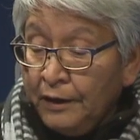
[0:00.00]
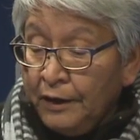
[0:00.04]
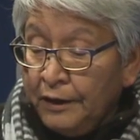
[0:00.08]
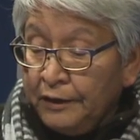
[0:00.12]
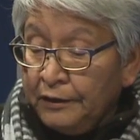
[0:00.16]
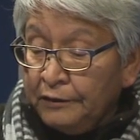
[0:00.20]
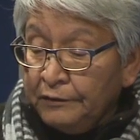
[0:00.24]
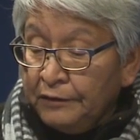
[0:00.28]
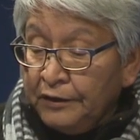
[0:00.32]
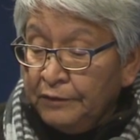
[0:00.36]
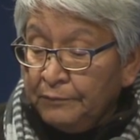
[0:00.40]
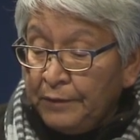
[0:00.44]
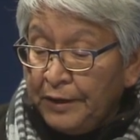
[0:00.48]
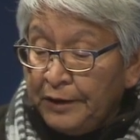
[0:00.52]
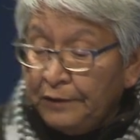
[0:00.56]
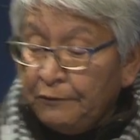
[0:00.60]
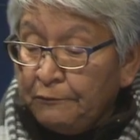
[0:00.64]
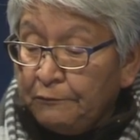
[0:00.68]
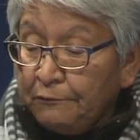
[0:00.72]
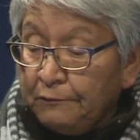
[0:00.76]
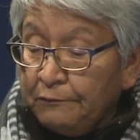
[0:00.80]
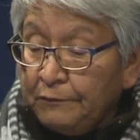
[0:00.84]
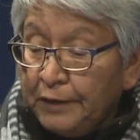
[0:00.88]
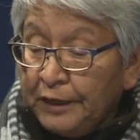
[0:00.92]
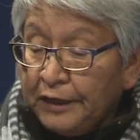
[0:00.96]
and you might
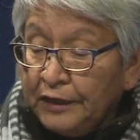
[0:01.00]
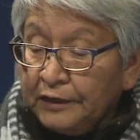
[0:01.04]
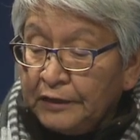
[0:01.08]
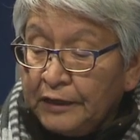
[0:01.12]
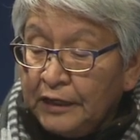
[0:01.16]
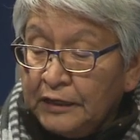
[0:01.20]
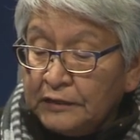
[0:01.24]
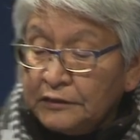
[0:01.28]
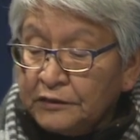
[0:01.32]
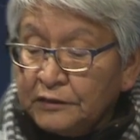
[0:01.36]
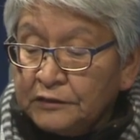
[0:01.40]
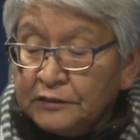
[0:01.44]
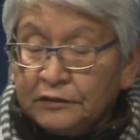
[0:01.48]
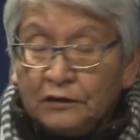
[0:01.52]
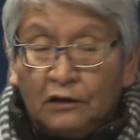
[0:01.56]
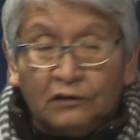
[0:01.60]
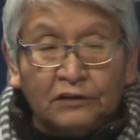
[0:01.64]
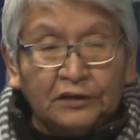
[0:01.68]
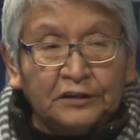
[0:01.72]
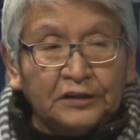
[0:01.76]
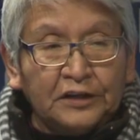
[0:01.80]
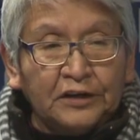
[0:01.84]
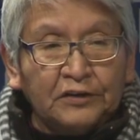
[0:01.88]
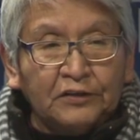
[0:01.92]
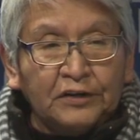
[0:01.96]
recognize the
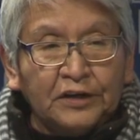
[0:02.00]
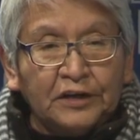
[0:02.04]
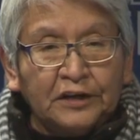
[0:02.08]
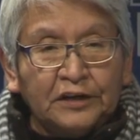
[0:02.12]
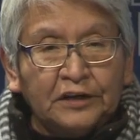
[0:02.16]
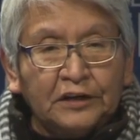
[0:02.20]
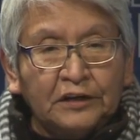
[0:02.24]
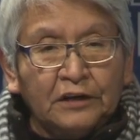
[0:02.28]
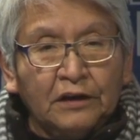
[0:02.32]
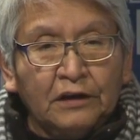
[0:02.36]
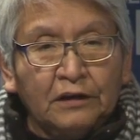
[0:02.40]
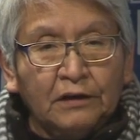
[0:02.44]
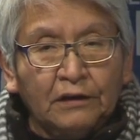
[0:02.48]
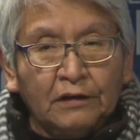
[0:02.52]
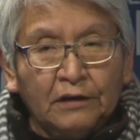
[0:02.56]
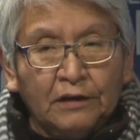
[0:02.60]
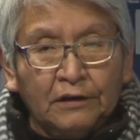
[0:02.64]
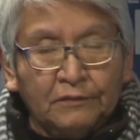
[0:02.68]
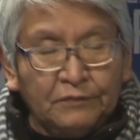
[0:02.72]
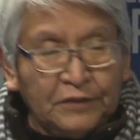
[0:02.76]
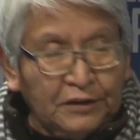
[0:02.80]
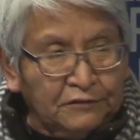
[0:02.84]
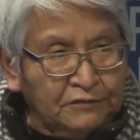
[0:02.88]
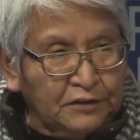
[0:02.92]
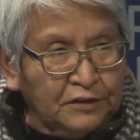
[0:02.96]
Solidarity,
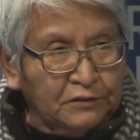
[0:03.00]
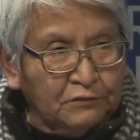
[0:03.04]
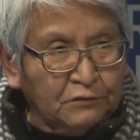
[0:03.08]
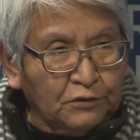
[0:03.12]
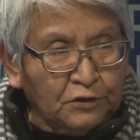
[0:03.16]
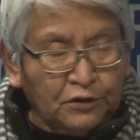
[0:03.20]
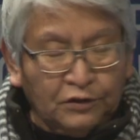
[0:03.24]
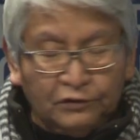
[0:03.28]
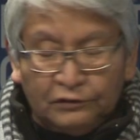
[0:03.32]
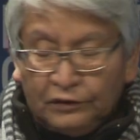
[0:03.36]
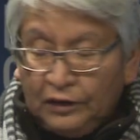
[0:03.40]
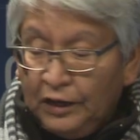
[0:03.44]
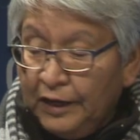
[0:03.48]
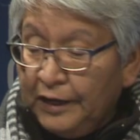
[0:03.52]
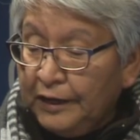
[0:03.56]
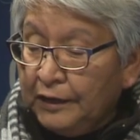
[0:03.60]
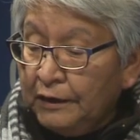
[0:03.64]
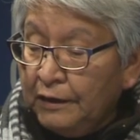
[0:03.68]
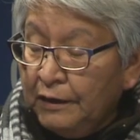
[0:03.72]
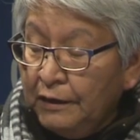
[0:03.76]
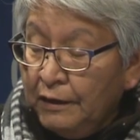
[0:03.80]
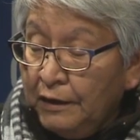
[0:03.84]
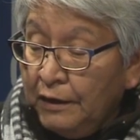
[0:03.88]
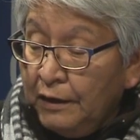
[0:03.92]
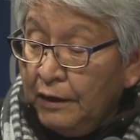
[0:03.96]
if you were
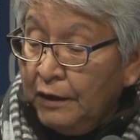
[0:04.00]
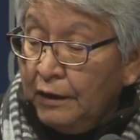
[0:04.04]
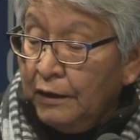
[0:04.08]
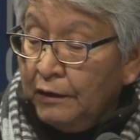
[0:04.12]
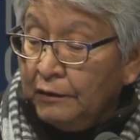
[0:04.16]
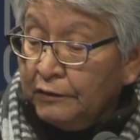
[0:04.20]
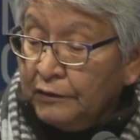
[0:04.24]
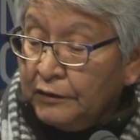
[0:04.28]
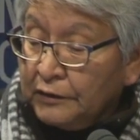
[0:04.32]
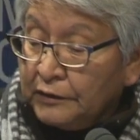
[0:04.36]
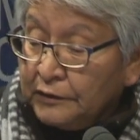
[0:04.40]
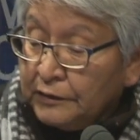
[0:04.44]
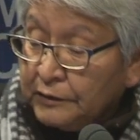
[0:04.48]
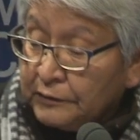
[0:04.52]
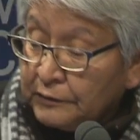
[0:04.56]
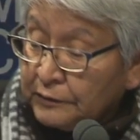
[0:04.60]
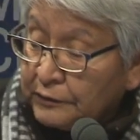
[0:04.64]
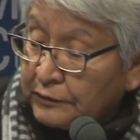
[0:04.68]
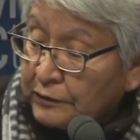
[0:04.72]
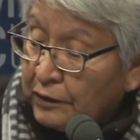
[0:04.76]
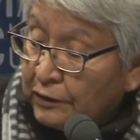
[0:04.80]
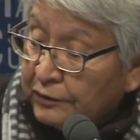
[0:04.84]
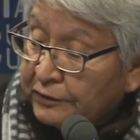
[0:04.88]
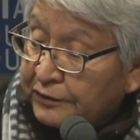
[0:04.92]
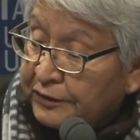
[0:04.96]
online, the
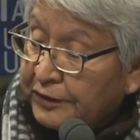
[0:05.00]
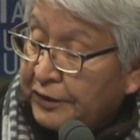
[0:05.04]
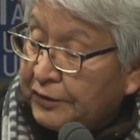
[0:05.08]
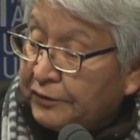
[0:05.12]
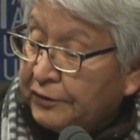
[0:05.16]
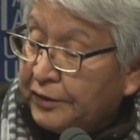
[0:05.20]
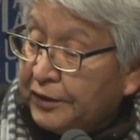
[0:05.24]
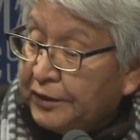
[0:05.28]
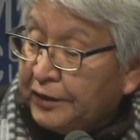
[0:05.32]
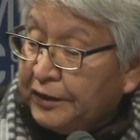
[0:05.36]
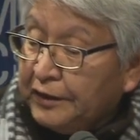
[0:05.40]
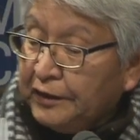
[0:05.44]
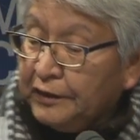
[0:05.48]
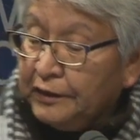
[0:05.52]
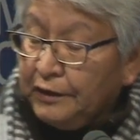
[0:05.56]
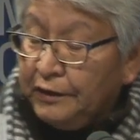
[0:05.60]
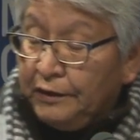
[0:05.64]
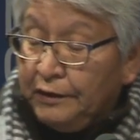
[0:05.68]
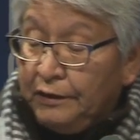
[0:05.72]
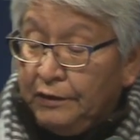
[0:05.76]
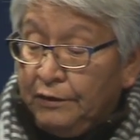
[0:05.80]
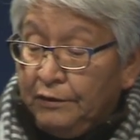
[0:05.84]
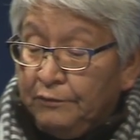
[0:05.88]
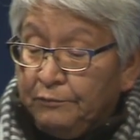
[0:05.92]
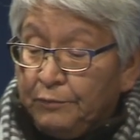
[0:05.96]
Solidarity
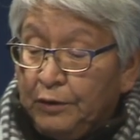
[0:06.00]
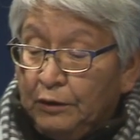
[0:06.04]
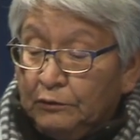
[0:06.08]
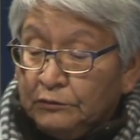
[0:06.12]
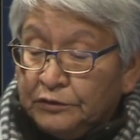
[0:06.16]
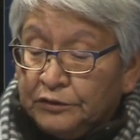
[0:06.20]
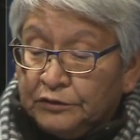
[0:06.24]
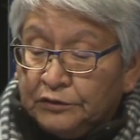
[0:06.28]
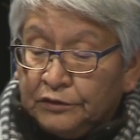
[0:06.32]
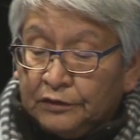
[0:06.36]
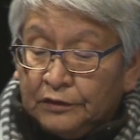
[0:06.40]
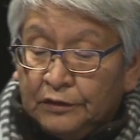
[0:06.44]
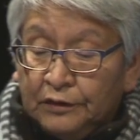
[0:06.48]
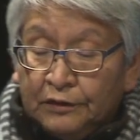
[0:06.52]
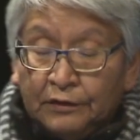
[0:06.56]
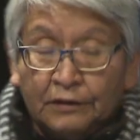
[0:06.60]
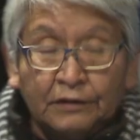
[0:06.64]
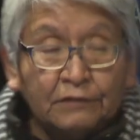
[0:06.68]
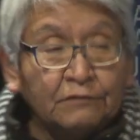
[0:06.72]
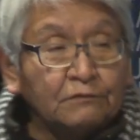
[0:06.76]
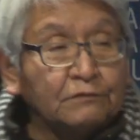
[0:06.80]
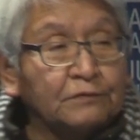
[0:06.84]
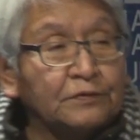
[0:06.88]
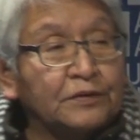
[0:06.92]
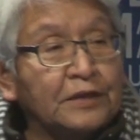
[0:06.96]
poster
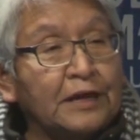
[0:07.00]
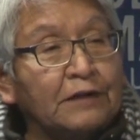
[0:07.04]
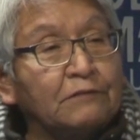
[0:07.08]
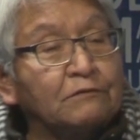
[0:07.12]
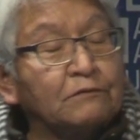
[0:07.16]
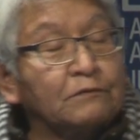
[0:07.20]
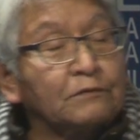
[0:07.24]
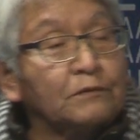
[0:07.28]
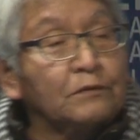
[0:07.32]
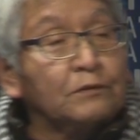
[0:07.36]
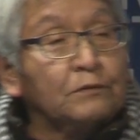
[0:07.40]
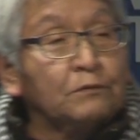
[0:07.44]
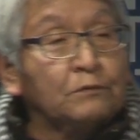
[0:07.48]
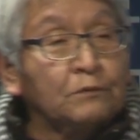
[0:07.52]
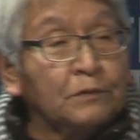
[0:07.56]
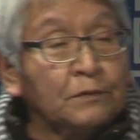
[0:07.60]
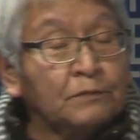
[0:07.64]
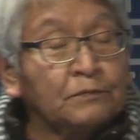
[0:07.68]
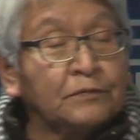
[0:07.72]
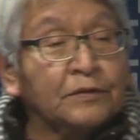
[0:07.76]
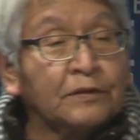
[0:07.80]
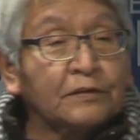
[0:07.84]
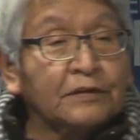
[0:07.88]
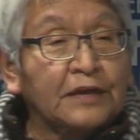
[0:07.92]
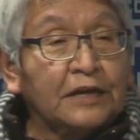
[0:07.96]
that
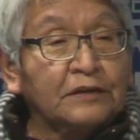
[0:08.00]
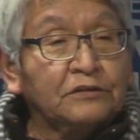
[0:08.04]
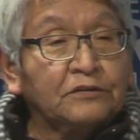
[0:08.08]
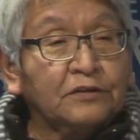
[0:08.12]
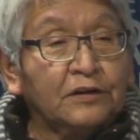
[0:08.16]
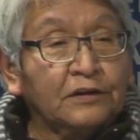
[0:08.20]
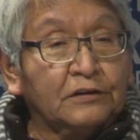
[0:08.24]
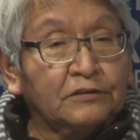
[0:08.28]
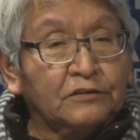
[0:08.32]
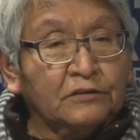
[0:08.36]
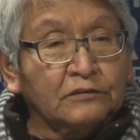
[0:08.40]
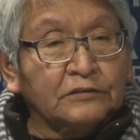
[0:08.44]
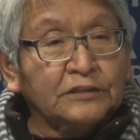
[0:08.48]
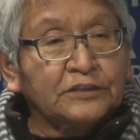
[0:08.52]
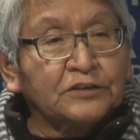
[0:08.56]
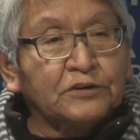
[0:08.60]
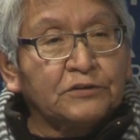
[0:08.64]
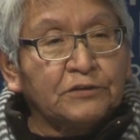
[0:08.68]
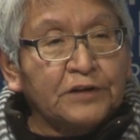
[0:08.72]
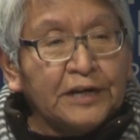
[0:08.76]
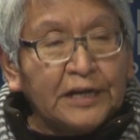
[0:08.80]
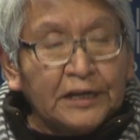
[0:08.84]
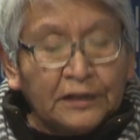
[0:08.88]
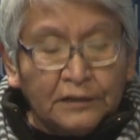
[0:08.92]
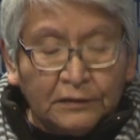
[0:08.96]
they took their
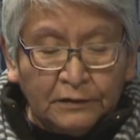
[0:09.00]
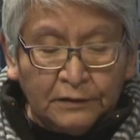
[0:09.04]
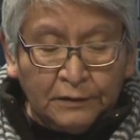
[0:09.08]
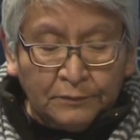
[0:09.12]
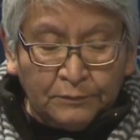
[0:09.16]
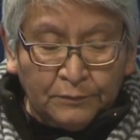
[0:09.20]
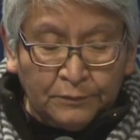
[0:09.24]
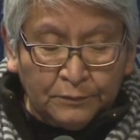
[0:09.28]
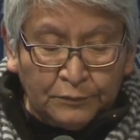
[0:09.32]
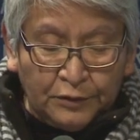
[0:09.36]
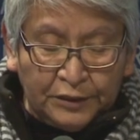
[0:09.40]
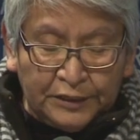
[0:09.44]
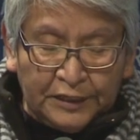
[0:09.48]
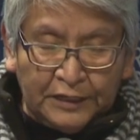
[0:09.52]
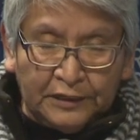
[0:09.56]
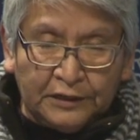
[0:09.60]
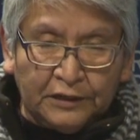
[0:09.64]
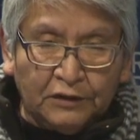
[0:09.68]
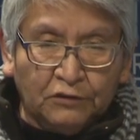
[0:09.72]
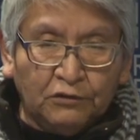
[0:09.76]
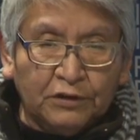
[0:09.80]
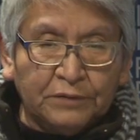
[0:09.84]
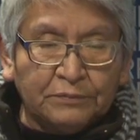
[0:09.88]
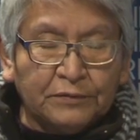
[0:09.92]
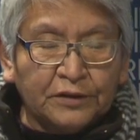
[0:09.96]
screen printing
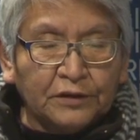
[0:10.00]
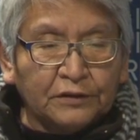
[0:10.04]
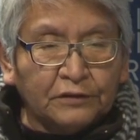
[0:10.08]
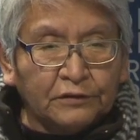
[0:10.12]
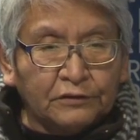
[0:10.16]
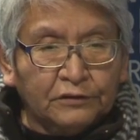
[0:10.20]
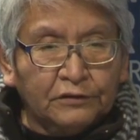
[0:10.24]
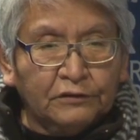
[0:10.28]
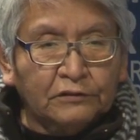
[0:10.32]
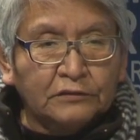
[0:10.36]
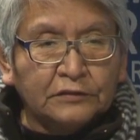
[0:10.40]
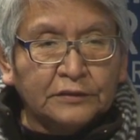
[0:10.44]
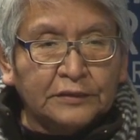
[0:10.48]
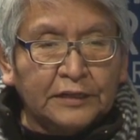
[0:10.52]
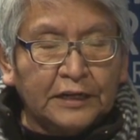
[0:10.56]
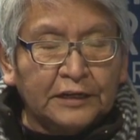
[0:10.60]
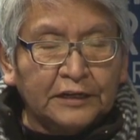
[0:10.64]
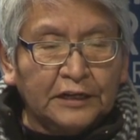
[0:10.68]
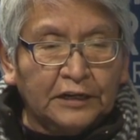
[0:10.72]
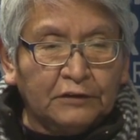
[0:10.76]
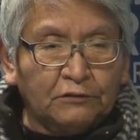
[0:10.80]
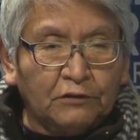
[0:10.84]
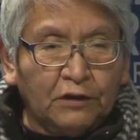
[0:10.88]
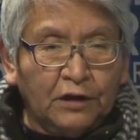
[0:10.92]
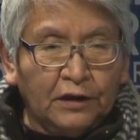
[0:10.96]
equipment to
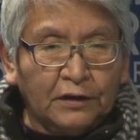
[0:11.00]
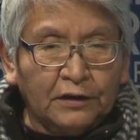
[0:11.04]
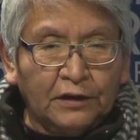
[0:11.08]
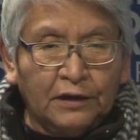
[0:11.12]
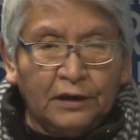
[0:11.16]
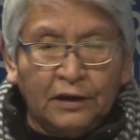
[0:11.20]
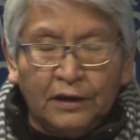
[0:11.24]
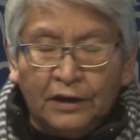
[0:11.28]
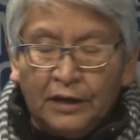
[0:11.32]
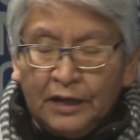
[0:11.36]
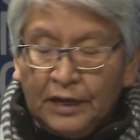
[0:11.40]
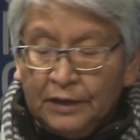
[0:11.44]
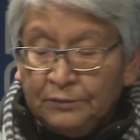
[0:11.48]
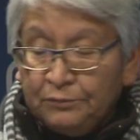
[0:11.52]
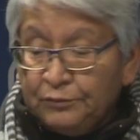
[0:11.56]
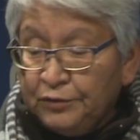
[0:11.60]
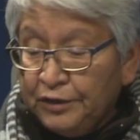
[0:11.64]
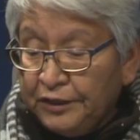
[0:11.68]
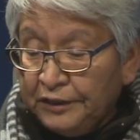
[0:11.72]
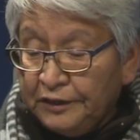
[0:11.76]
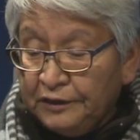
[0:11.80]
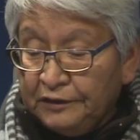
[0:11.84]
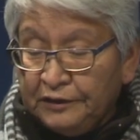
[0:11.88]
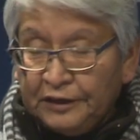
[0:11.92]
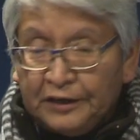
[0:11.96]
Standing Rock and
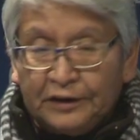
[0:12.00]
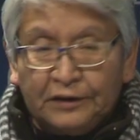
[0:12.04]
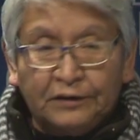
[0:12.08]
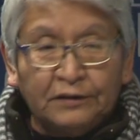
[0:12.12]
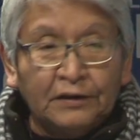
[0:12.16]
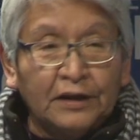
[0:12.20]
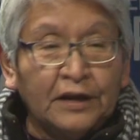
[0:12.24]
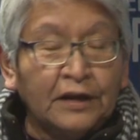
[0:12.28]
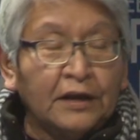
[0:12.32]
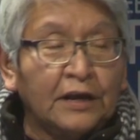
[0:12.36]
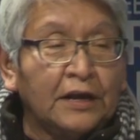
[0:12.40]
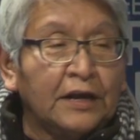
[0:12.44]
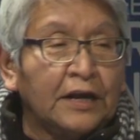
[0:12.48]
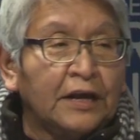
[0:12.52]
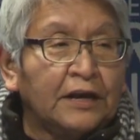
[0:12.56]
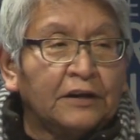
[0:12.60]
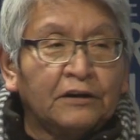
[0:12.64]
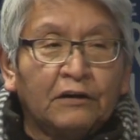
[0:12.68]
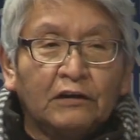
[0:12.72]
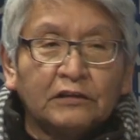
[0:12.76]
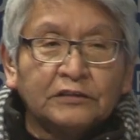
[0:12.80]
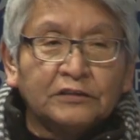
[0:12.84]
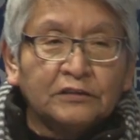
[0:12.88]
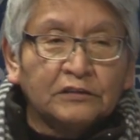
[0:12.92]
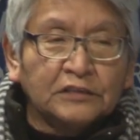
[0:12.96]
printed there,
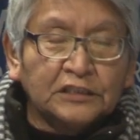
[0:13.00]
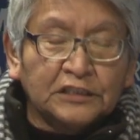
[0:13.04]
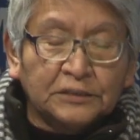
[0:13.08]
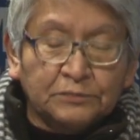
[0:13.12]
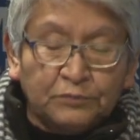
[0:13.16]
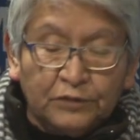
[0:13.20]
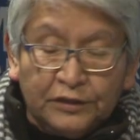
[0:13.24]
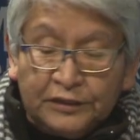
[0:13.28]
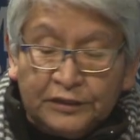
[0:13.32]
and also just